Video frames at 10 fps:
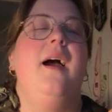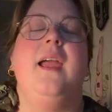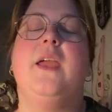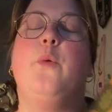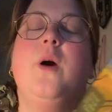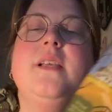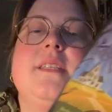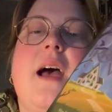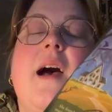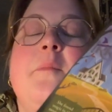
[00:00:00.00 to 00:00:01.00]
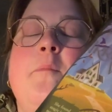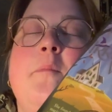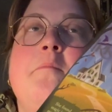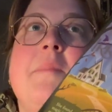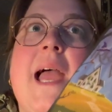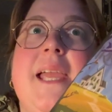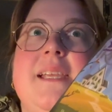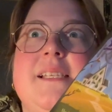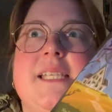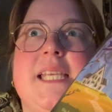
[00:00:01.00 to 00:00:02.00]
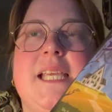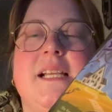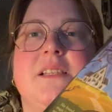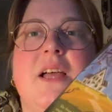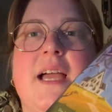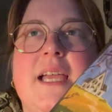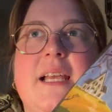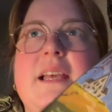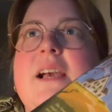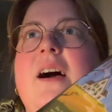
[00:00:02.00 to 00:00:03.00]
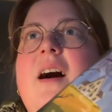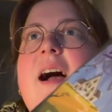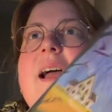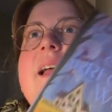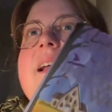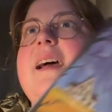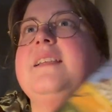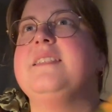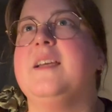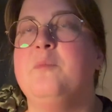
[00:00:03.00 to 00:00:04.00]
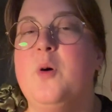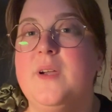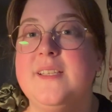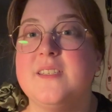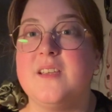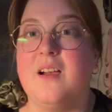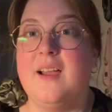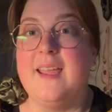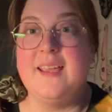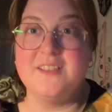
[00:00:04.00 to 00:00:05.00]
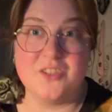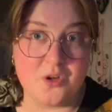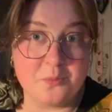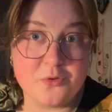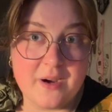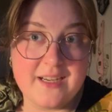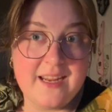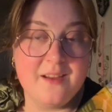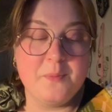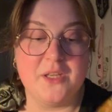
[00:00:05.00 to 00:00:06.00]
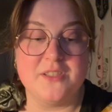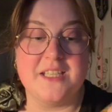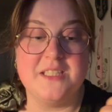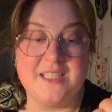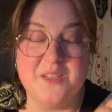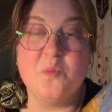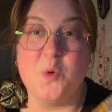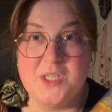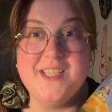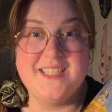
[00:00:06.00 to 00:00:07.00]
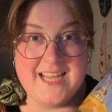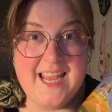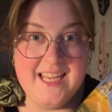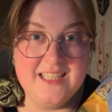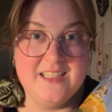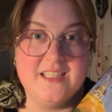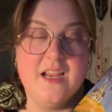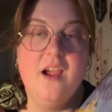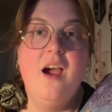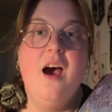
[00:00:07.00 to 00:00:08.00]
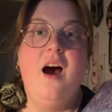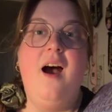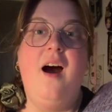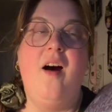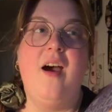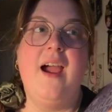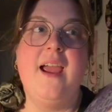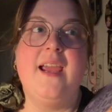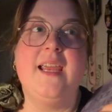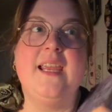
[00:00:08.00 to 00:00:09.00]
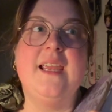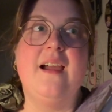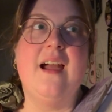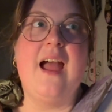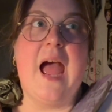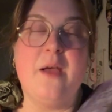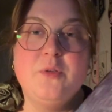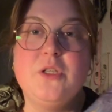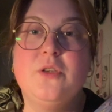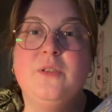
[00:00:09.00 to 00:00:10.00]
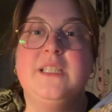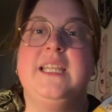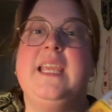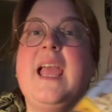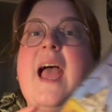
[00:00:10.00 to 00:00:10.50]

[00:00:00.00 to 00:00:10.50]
It was amazing. Like I, at some points, I stopped reading because I didn't want it to end. I absolutely,